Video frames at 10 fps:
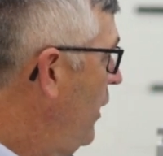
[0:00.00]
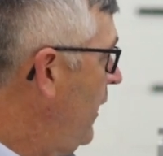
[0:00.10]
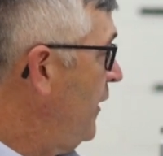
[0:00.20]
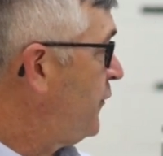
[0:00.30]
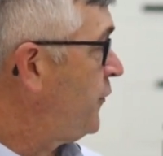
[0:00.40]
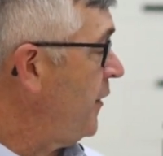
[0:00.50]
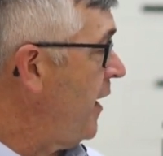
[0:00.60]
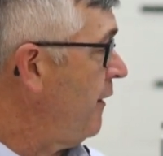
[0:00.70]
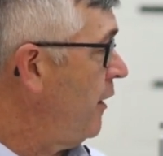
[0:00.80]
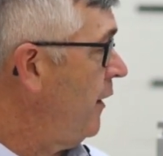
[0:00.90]
In this
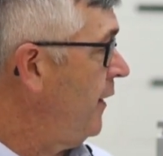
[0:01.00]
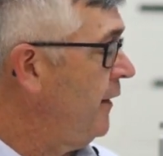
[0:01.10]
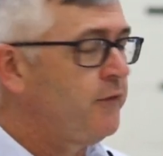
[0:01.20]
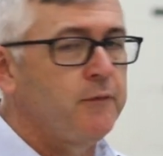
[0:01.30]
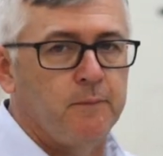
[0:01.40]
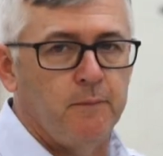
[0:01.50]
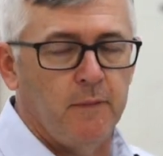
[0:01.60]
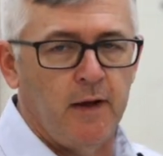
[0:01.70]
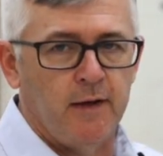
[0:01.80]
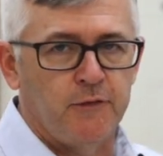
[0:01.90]
scenario, in this
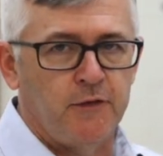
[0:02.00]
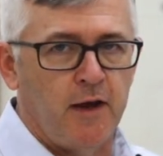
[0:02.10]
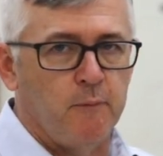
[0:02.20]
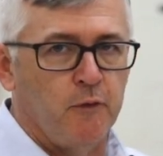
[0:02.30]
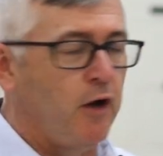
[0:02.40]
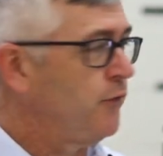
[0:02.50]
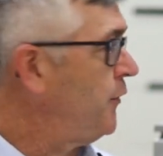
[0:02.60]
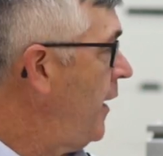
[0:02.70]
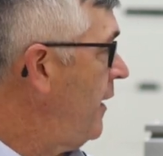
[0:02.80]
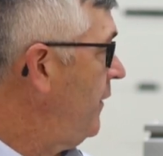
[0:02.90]
setup, we
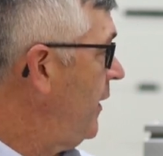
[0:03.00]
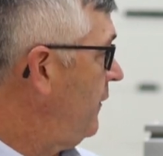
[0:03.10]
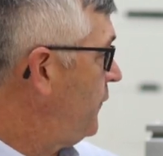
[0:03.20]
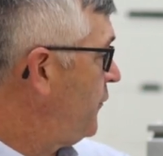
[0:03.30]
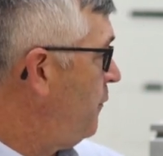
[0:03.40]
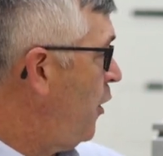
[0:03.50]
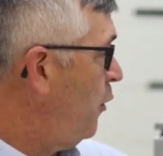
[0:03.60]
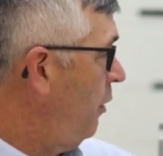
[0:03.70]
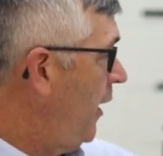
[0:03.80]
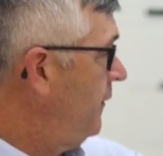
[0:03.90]
also have a
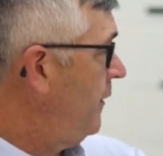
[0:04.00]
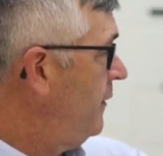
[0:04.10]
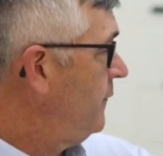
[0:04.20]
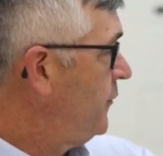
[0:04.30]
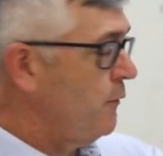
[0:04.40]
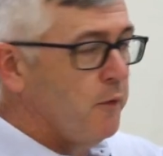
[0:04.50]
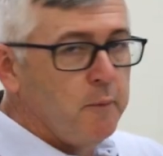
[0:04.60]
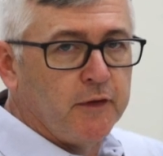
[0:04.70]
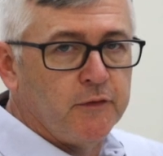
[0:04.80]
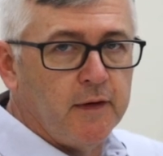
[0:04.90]
small blender, so we're
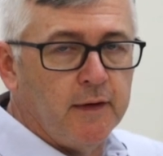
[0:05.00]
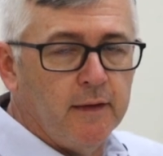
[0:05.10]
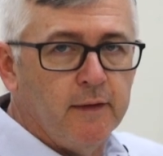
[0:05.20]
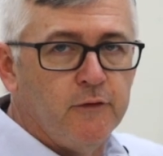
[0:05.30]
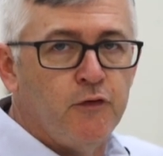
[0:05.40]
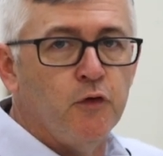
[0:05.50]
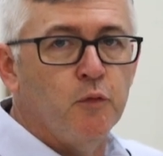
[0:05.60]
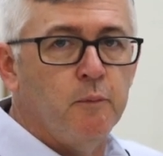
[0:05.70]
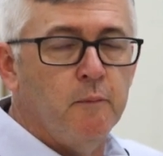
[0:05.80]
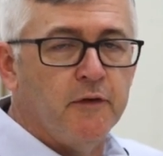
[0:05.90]
mixing
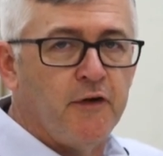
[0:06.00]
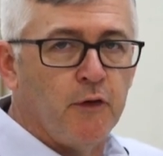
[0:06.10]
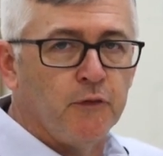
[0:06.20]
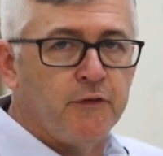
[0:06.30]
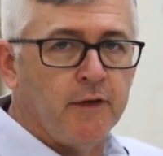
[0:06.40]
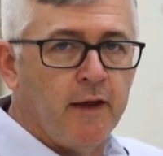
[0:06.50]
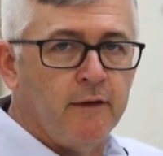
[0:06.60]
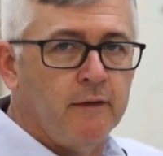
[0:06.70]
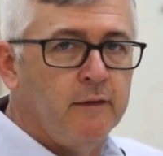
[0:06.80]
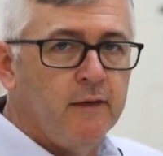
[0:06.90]
2 materials
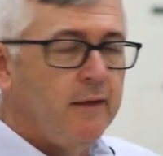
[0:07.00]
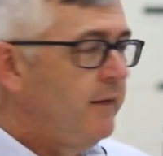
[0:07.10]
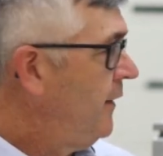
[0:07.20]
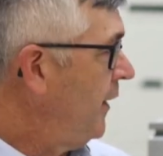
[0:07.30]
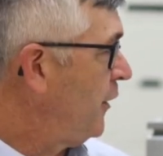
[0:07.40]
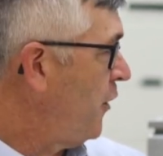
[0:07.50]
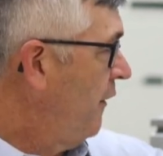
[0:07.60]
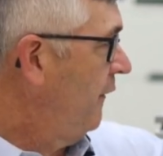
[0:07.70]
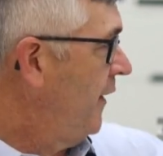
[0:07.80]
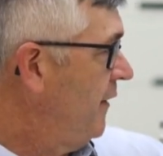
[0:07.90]
together, and
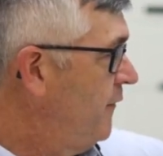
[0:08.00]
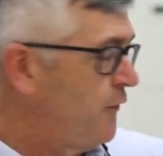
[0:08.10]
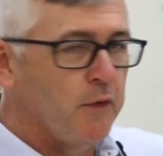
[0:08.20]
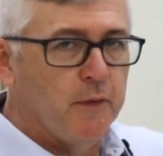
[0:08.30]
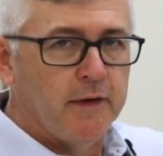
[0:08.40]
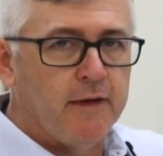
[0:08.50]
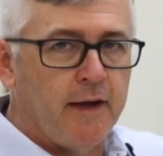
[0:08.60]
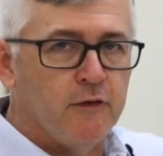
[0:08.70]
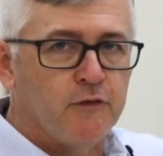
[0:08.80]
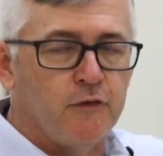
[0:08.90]
currently the
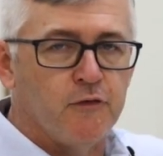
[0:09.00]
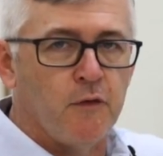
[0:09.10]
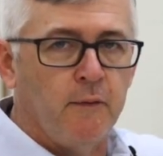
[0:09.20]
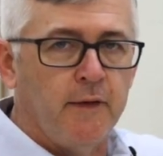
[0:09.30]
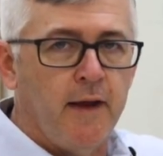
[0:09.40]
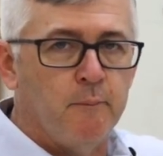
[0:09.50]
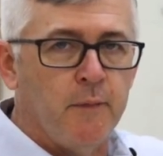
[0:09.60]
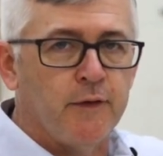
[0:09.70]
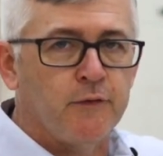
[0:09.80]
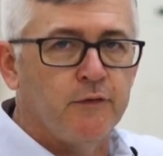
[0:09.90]
ViscoIndicators is controlling
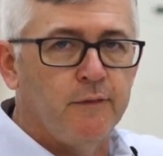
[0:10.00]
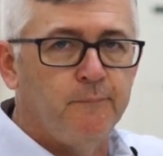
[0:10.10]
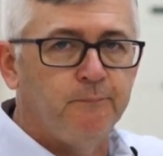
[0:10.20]
that mix.